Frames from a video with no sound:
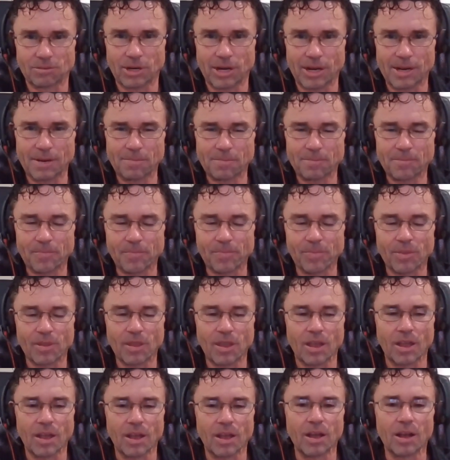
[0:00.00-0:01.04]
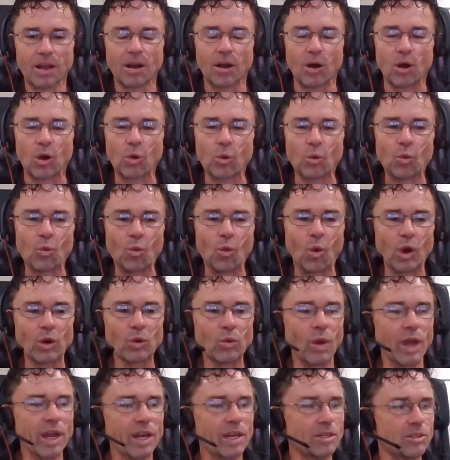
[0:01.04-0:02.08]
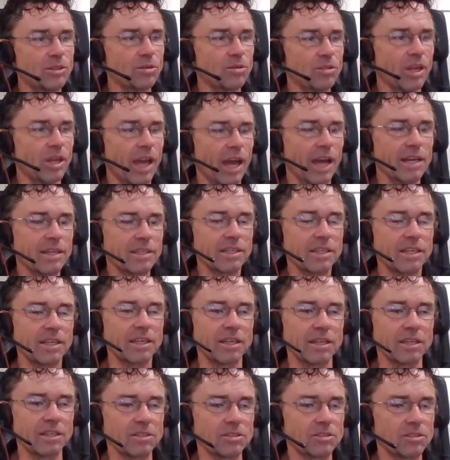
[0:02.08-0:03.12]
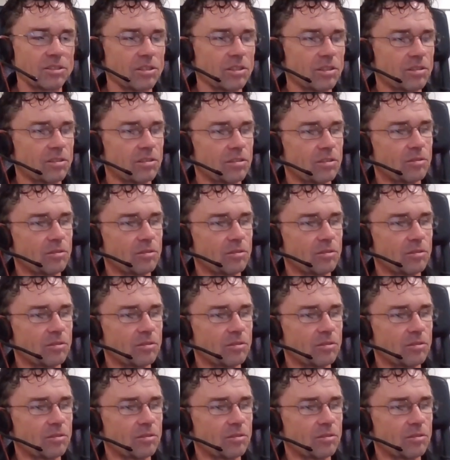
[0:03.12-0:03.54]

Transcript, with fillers: Right? On one way to do that is